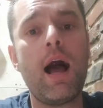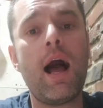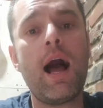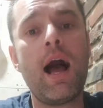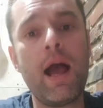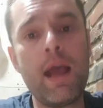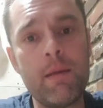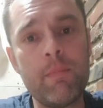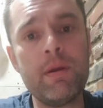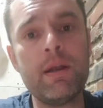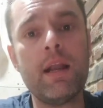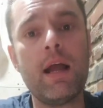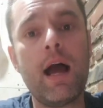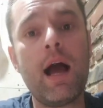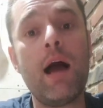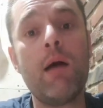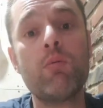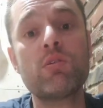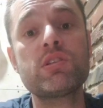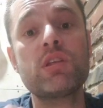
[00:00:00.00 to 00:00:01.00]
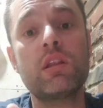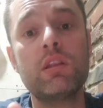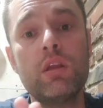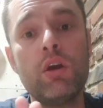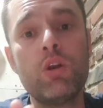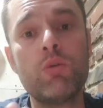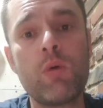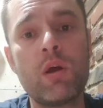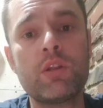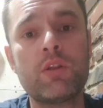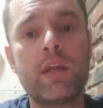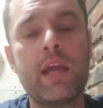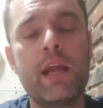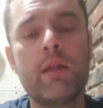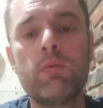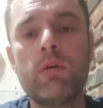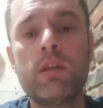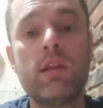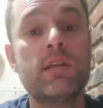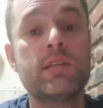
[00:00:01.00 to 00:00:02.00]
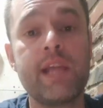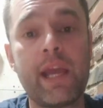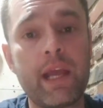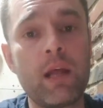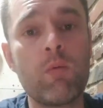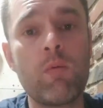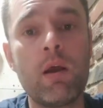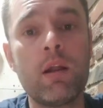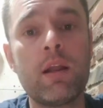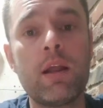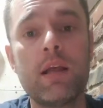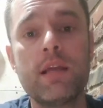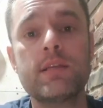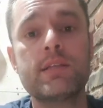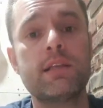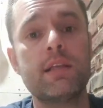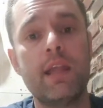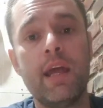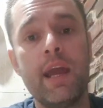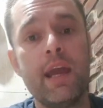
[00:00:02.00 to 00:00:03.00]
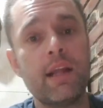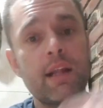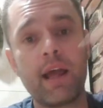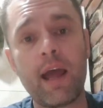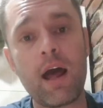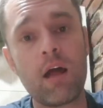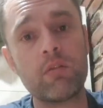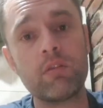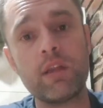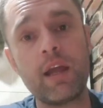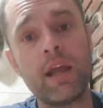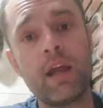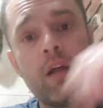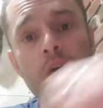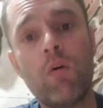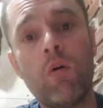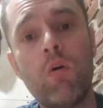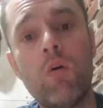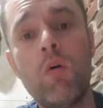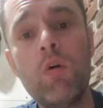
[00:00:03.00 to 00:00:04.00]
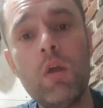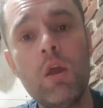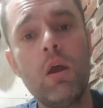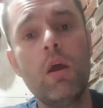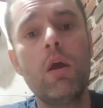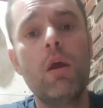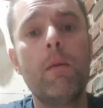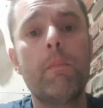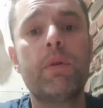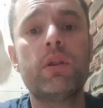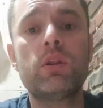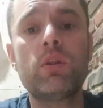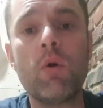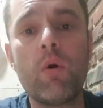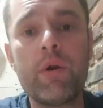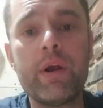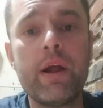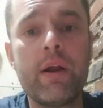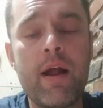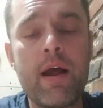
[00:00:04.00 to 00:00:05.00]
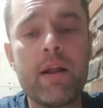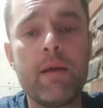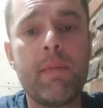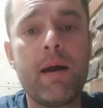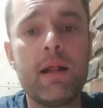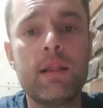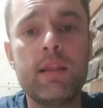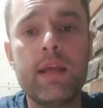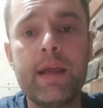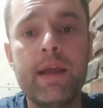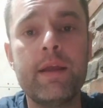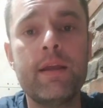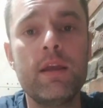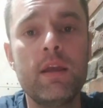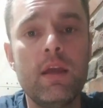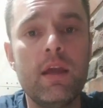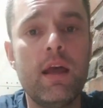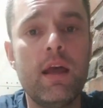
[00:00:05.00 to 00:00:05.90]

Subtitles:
I was the third one to get one. The second one is there in Gauteng or Pretoria, around about there.